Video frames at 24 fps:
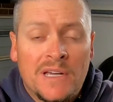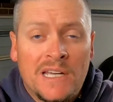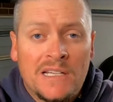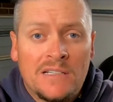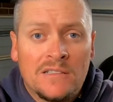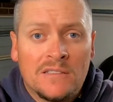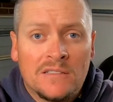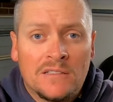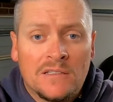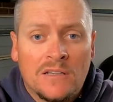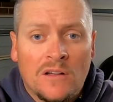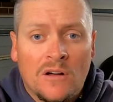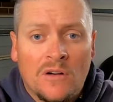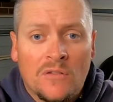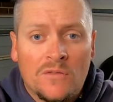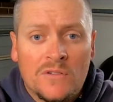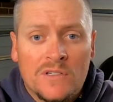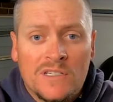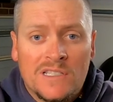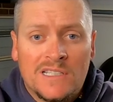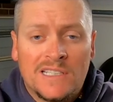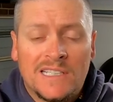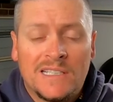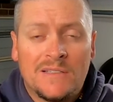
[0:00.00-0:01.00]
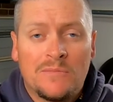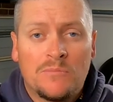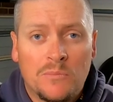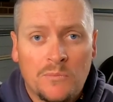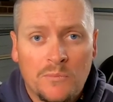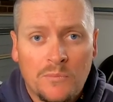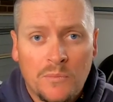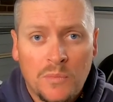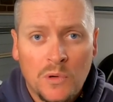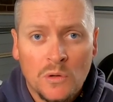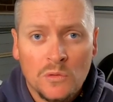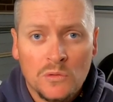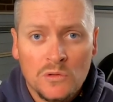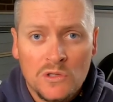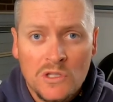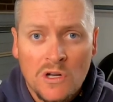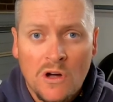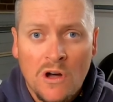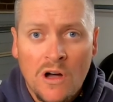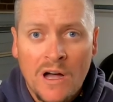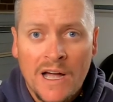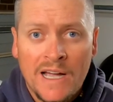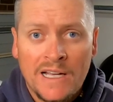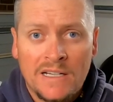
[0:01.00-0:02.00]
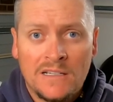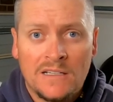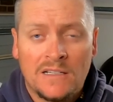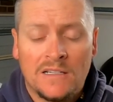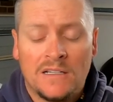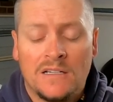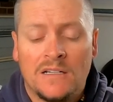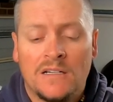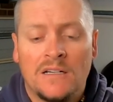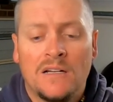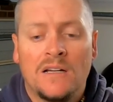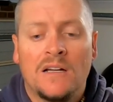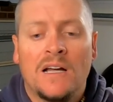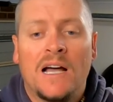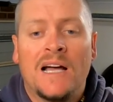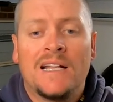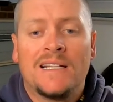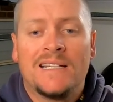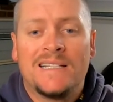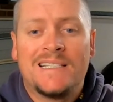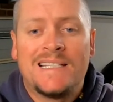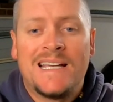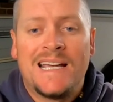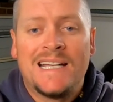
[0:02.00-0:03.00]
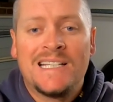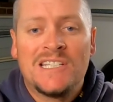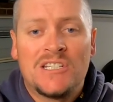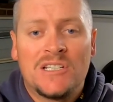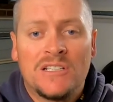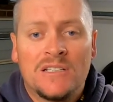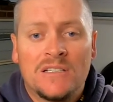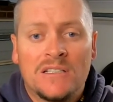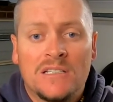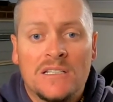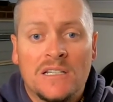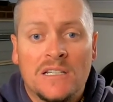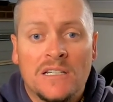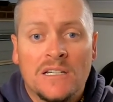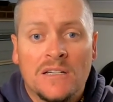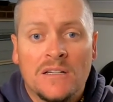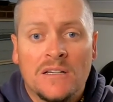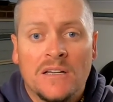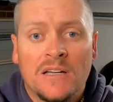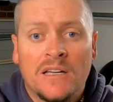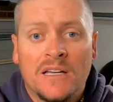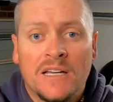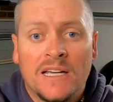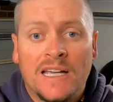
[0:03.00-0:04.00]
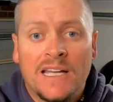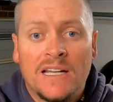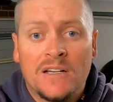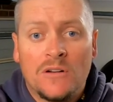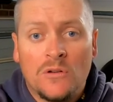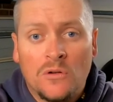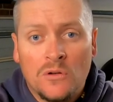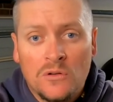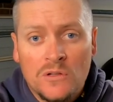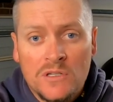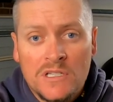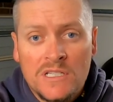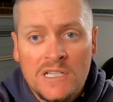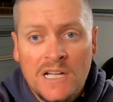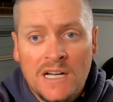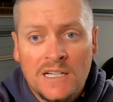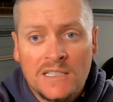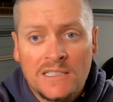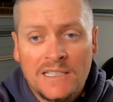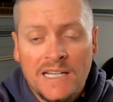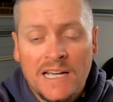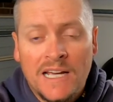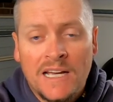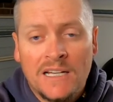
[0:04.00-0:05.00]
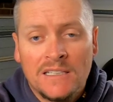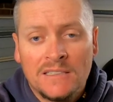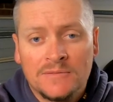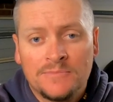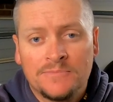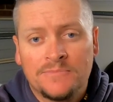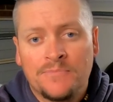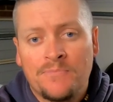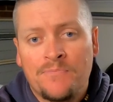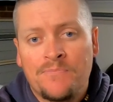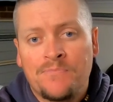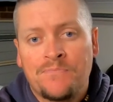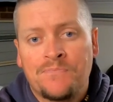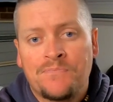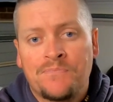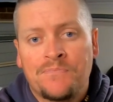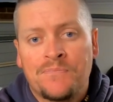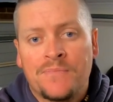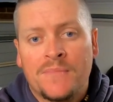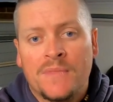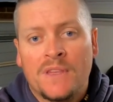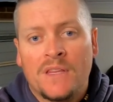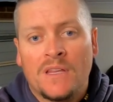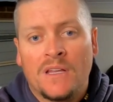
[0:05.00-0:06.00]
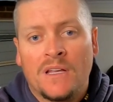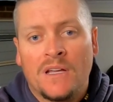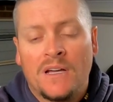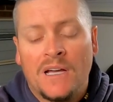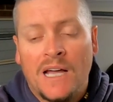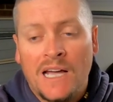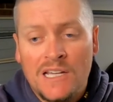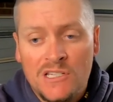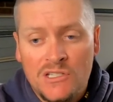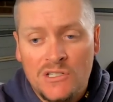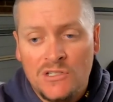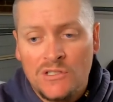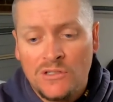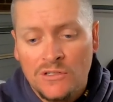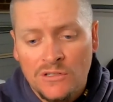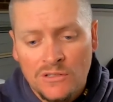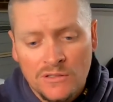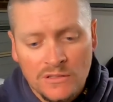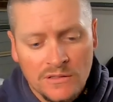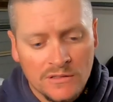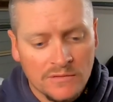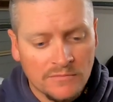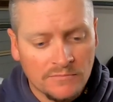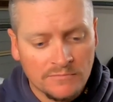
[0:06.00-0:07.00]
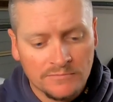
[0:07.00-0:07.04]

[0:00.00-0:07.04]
been obviously pulled tight under tension to get it all snug down. As you do,